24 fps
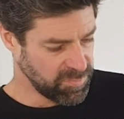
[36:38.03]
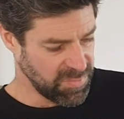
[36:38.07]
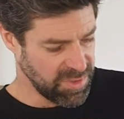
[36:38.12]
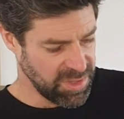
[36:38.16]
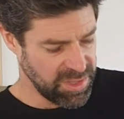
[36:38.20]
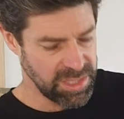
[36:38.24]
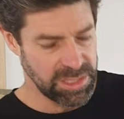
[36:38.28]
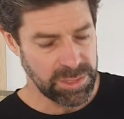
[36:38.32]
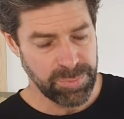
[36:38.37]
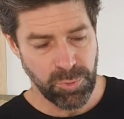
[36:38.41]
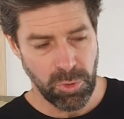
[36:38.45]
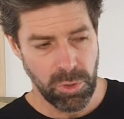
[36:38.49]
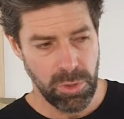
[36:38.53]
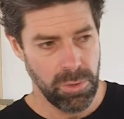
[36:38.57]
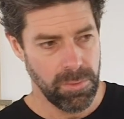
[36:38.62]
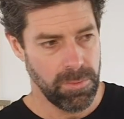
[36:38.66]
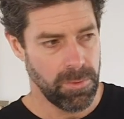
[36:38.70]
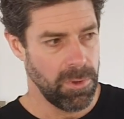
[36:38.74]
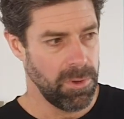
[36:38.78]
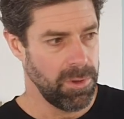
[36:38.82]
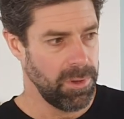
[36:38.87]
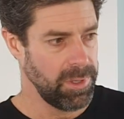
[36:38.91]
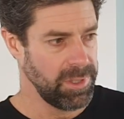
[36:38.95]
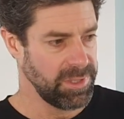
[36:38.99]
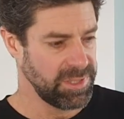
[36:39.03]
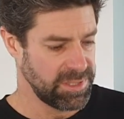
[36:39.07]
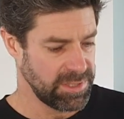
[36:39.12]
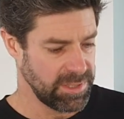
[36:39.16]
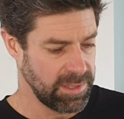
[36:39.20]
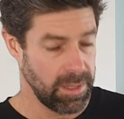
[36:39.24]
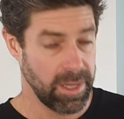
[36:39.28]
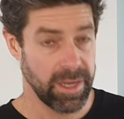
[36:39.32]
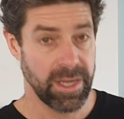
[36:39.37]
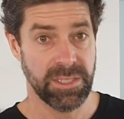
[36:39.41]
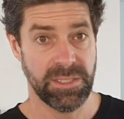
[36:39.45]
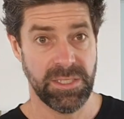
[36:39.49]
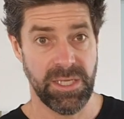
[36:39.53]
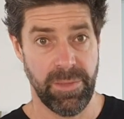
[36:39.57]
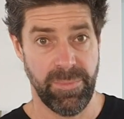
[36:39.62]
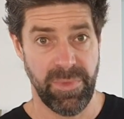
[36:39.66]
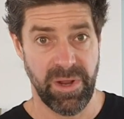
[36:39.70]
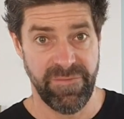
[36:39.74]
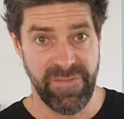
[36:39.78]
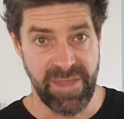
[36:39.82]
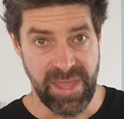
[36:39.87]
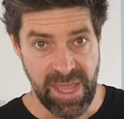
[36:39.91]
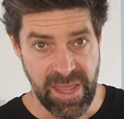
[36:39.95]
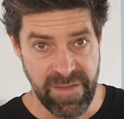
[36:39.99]
this brew was, like I said, a bit
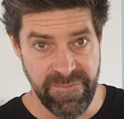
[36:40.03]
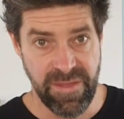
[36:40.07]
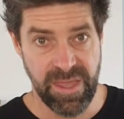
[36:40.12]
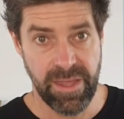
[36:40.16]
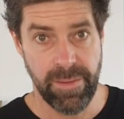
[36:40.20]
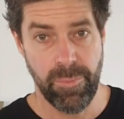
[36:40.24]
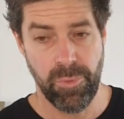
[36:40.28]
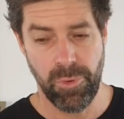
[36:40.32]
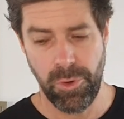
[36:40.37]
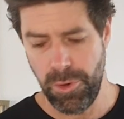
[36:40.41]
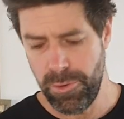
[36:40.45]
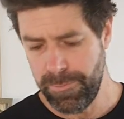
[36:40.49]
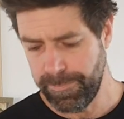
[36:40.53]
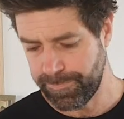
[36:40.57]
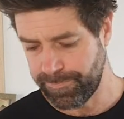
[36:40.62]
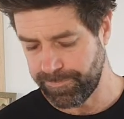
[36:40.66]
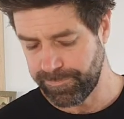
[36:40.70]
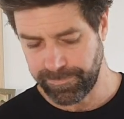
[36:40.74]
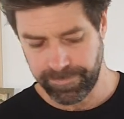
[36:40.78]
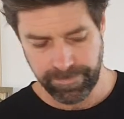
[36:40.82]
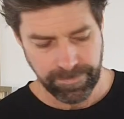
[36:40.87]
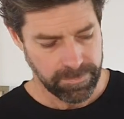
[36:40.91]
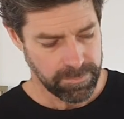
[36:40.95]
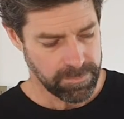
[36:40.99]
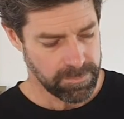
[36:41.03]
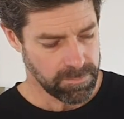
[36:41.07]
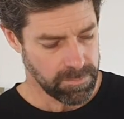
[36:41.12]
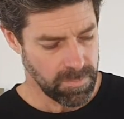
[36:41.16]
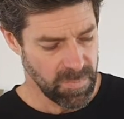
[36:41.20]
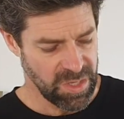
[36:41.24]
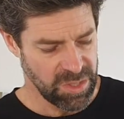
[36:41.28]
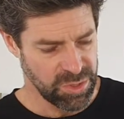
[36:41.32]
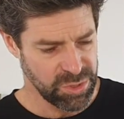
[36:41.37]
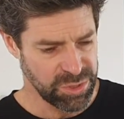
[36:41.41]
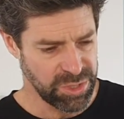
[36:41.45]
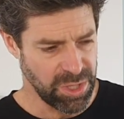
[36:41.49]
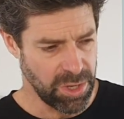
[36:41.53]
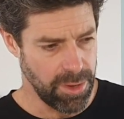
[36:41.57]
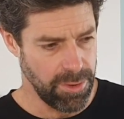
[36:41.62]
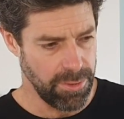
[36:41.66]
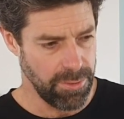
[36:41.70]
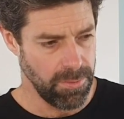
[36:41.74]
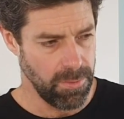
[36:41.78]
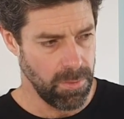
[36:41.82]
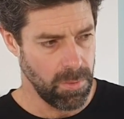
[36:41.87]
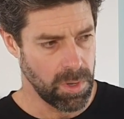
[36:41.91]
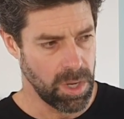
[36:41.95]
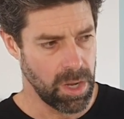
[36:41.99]
of a heavier brew. So
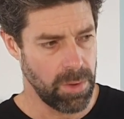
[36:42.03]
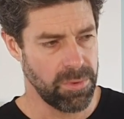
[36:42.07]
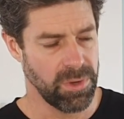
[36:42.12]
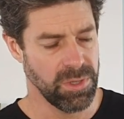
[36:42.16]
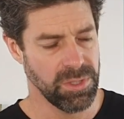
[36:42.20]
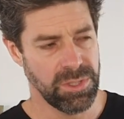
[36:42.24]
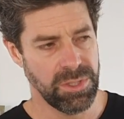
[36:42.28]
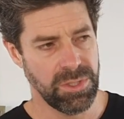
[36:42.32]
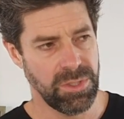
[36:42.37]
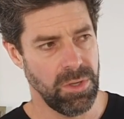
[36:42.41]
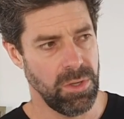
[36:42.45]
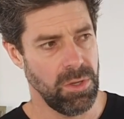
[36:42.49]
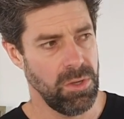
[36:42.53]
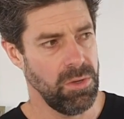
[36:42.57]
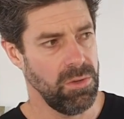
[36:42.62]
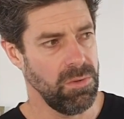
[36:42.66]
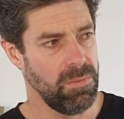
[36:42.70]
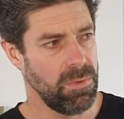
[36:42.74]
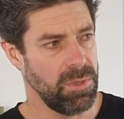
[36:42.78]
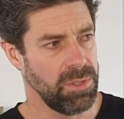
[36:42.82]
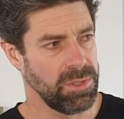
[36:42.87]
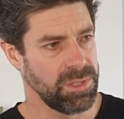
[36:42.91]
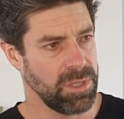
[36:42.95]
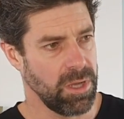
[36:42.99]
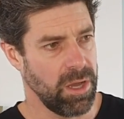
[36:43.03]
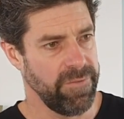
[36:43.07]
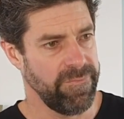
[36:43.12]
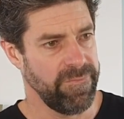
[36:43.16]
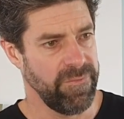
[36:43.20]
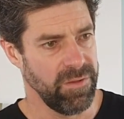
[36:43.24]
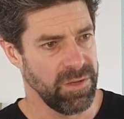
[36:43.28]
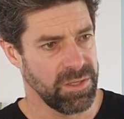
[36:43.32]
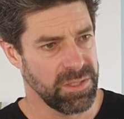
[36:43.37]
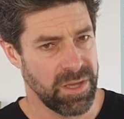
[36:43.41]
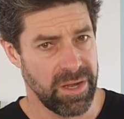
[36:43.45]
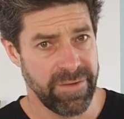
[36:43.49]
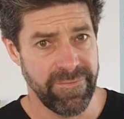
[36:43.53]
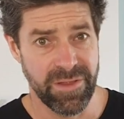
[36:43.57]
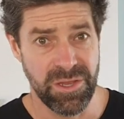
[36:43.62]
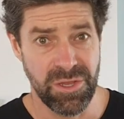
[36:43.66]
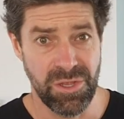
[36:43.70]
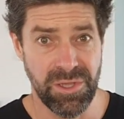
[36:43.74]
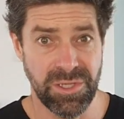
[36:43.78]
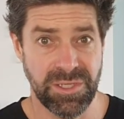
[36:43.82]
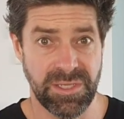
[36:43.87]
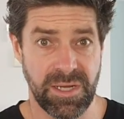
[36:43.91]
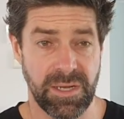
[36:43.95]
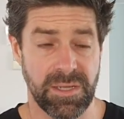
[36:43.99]
what I wanted to do was go for kind of a
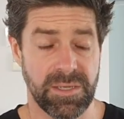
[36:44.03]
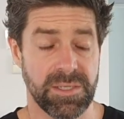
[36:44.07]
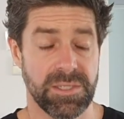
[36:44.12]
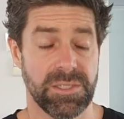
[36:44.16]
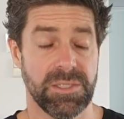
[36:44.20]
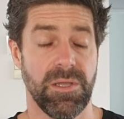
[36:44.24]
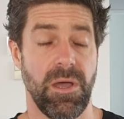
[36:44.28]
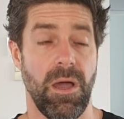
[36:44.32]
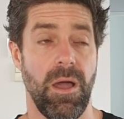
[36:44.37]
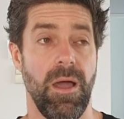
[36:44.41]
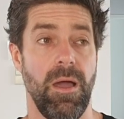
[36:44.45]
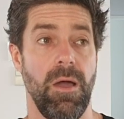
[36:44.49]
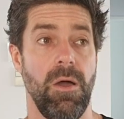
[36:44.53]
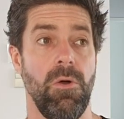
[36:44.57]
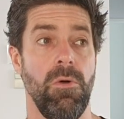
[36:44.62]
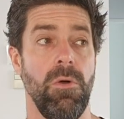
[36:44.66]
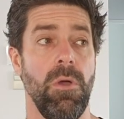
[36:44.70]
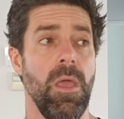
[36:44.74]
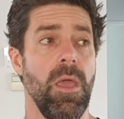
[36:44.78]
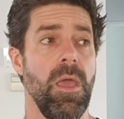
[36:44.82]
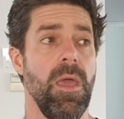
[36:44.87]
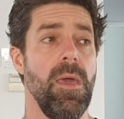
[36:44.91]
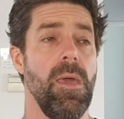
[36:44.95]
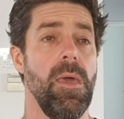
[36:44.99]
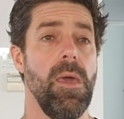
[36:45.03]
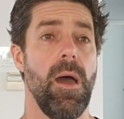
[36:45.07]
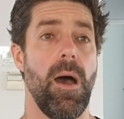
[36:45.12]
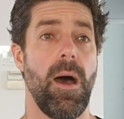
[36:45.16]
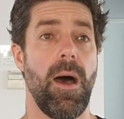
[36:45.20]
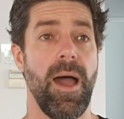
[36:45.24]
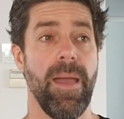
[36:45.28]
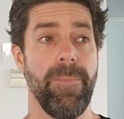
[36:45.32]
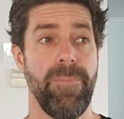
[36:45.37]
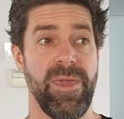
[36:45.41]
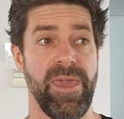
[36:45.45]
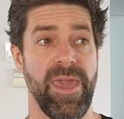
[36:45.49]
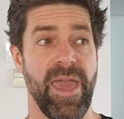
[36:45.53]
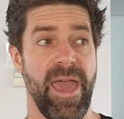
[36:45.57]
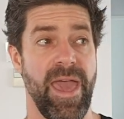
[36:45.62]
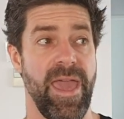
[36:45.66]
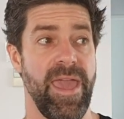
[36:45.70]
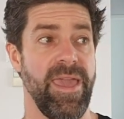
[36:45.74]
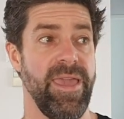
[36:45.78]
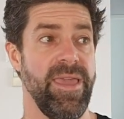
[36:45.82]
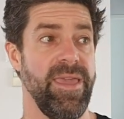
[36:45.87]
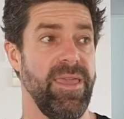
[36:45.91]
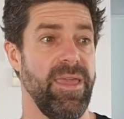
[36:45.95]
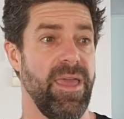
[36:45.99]
New Zealand style
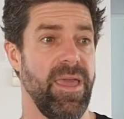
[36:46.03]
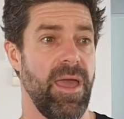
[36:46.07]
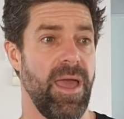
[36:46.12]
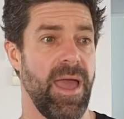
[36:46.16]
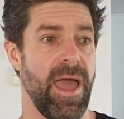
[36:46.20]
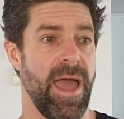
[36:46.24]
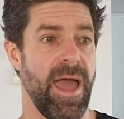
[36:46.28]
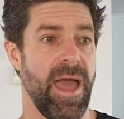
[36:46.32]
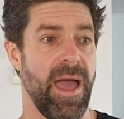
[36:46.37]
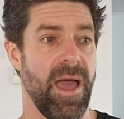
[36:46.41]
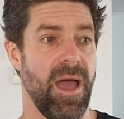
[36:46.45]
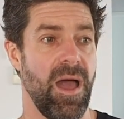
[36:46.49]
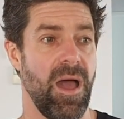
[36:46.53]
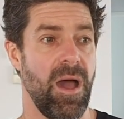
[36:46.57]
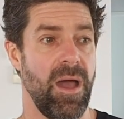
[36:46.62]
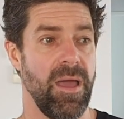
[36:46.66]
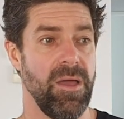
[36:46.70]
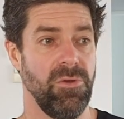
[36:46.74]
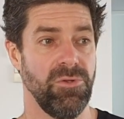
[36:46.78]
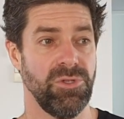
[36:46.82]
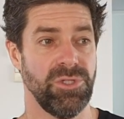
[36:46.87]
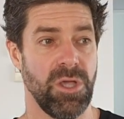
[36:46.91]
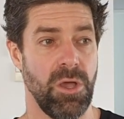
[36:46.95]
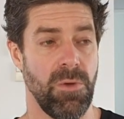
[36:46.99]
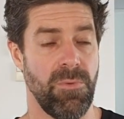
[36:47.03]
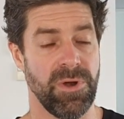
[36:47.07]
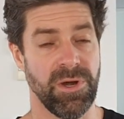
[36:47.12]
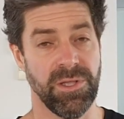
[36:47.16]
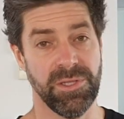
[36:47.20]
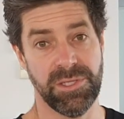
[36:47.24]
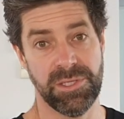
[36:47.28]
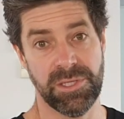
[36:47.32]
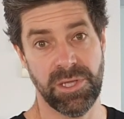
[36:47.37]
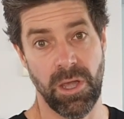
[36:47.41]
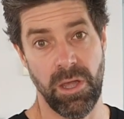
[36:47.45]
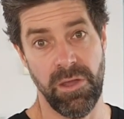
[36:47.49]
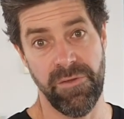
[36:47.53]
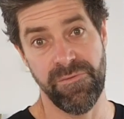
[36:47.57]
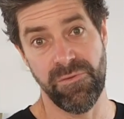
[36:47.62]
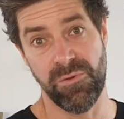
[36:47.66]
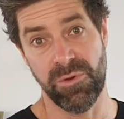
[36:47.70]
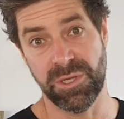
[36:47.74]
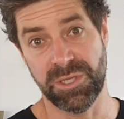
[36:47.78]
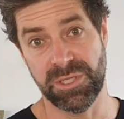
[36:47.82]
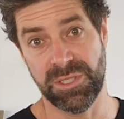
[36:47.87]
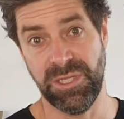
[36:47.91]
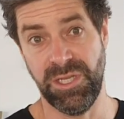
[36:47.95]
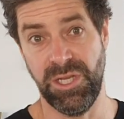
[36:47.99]
IPA. I also wanted to go for
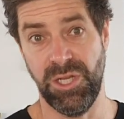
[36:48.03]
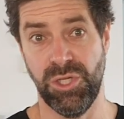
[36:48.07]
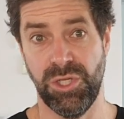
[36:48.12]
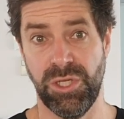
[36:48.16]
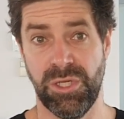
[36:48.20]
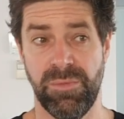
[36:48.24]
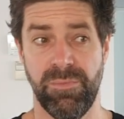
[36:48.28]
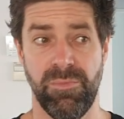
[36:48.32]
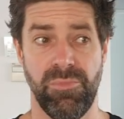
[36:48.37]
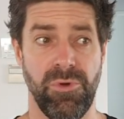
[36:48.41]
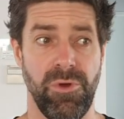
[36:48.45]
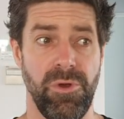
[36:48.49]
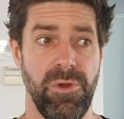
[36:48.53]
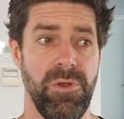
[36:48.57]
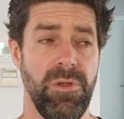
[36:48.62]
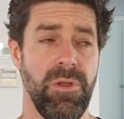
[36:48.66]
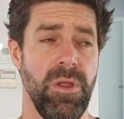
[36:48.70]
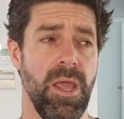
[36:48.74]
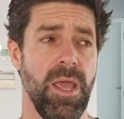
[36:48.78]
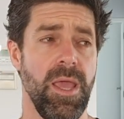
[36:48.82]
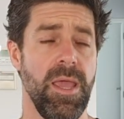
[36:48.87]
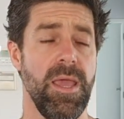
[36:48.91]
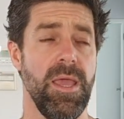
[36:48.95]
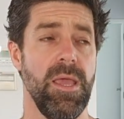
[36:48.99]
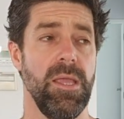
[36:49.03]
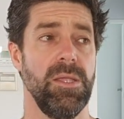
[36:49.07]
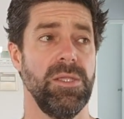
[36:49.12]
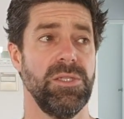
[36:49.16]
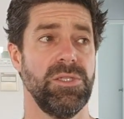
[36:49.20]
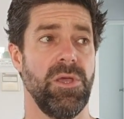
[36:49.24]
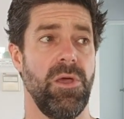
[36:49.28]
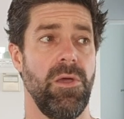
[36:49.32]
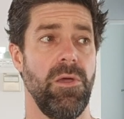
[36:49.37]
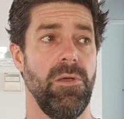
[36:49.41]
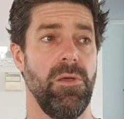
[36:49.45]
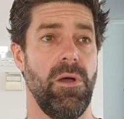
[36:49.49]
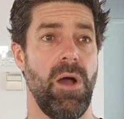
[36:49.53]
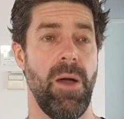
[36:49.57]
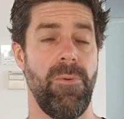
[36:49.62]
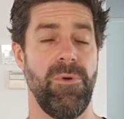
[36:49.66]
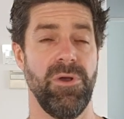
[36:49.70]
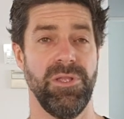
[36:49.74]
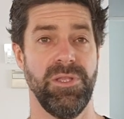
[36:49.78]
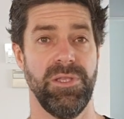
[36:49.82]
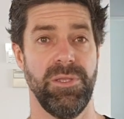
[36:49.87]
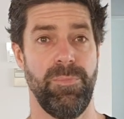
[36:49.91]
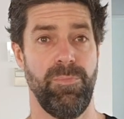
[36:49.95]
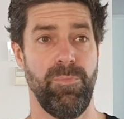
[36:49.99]
a session brew. So I
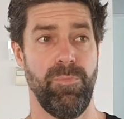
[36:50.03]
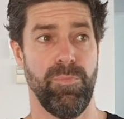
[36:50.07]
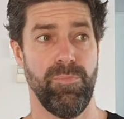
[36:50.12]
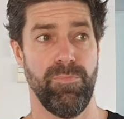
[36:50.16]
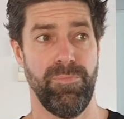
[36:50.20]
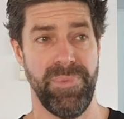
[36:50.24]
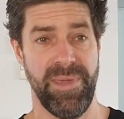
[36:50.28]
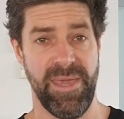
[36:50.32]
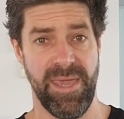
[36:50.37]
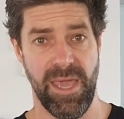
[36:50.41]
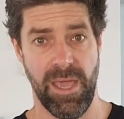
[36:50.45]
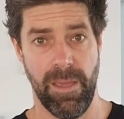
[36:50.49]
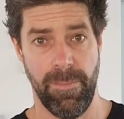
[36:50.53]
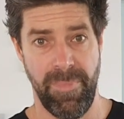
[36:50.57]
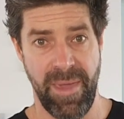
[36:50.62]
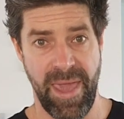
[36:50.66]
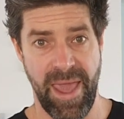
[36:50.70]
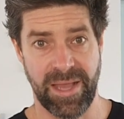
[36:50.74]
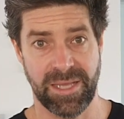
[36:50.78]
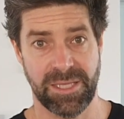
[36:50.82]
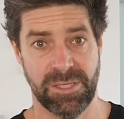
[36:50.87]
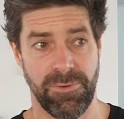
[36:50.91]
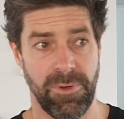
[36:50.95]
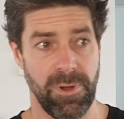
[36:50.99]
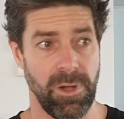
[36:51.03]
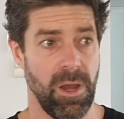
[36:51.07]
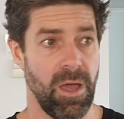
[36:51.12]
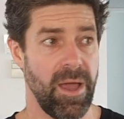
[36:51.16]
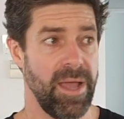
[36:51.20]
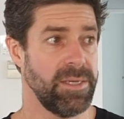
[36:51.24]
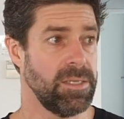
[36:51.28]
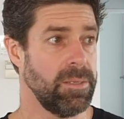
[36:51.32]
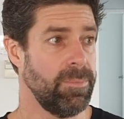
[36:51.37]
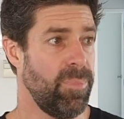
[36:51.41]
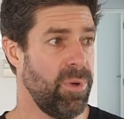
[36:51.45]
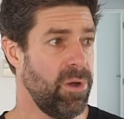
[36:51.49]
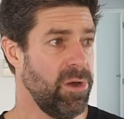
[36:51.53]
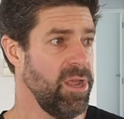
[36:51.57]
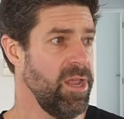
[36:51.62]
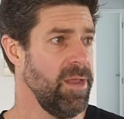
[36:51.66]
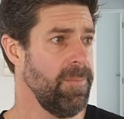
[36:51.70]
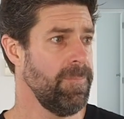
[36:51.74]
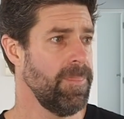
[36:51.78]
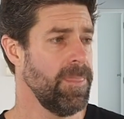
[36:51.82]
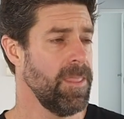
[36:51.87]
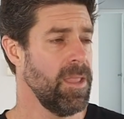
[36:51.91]
wanted to pair back to a lighter body.